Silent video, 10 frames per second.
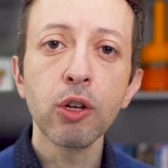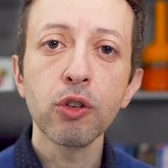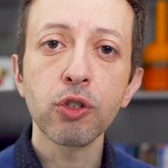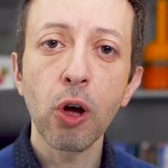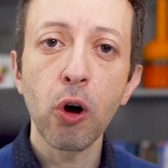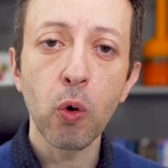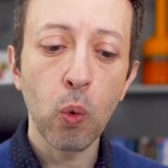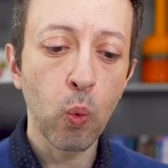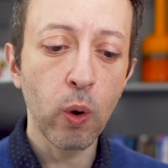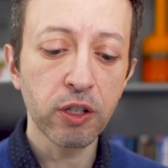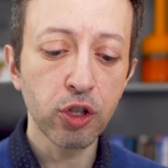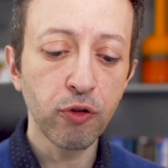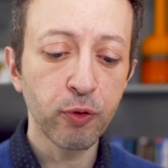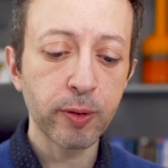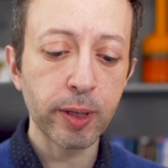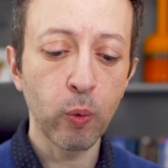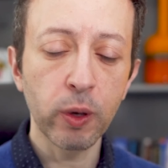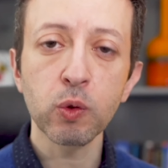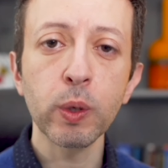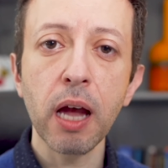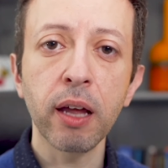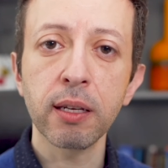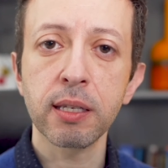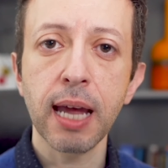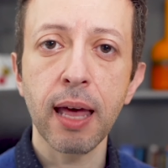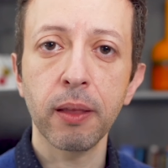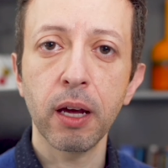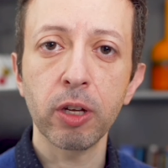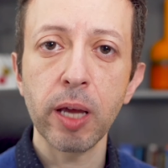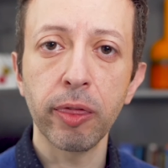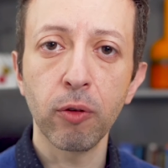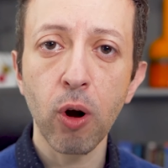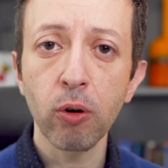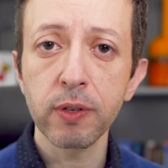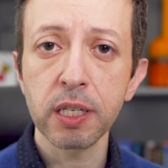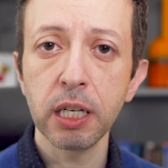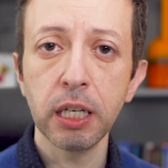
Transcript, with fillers: So once you've once we understand that the role of a C